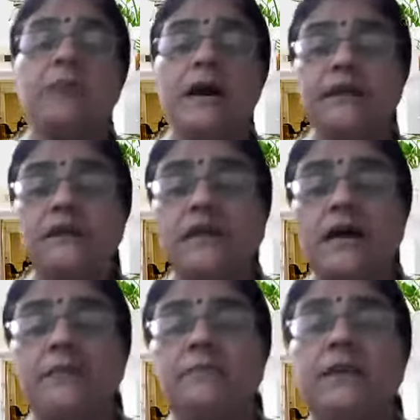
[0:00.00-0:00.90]
By the
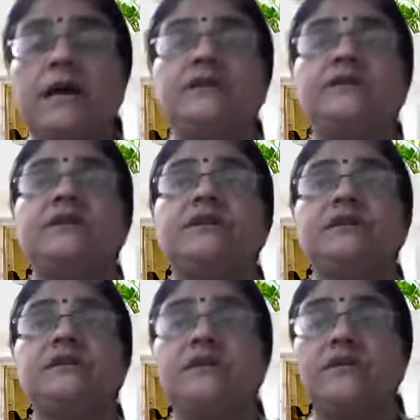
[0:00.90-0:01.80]
time blood
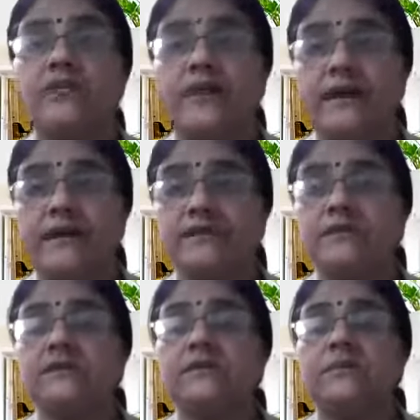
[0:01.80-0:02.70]
reaches the
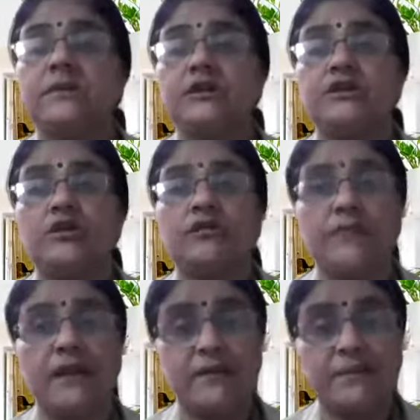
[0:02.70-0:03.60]
veins, the pressure
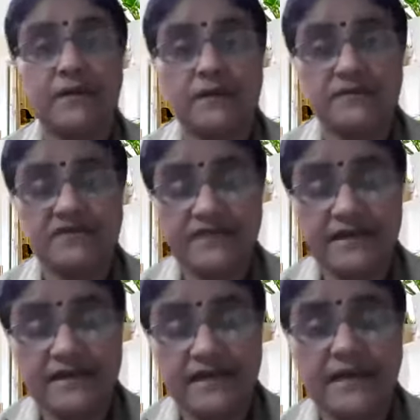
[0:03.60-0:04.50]
of blood becomes
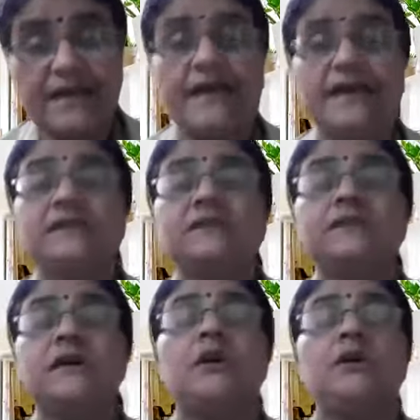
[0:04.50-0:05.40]
very
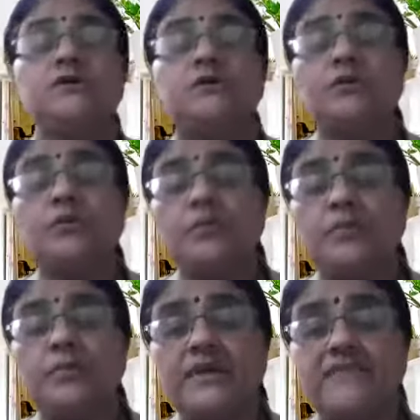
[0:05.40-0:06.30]
less. So to
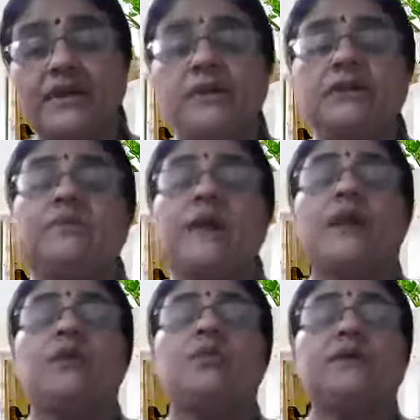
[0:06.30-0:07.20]
prevent
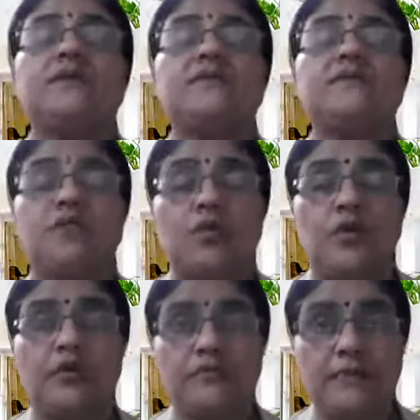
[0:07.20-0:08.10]
backward
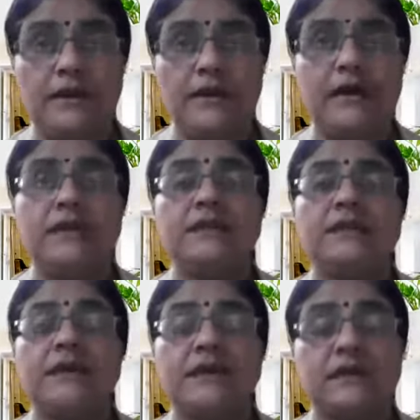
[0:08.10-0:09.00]
flow of
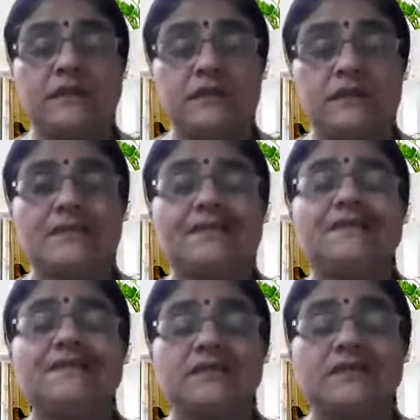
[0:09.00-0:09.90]
blood, there are
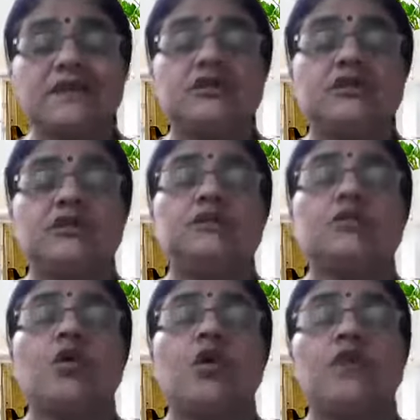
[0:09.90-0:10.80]
certain
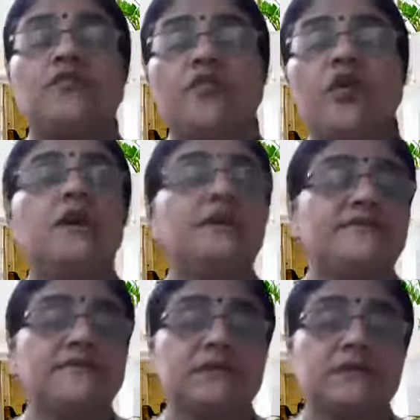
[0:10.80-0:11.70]
structures called
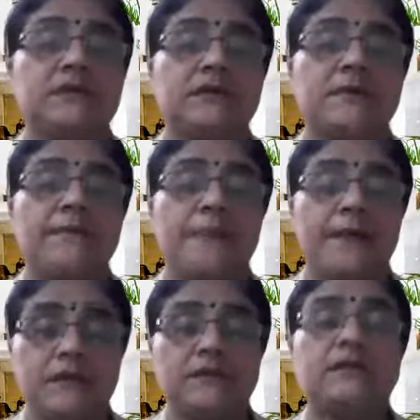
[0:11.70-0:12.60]
valves.
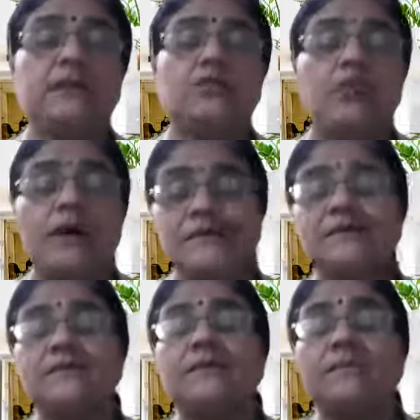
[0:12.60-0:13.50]
isn't it?
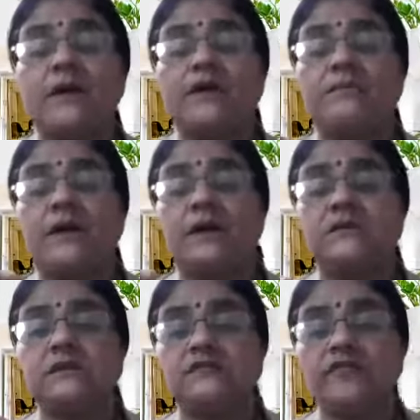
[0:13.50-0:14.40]
Once the blood
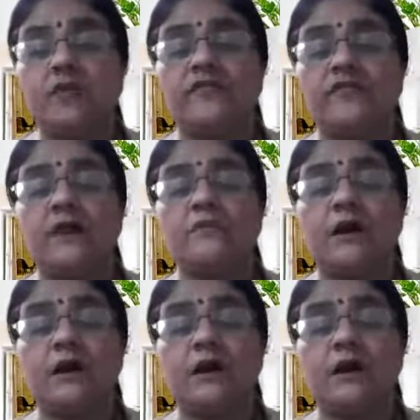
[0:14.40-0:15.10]
passes from one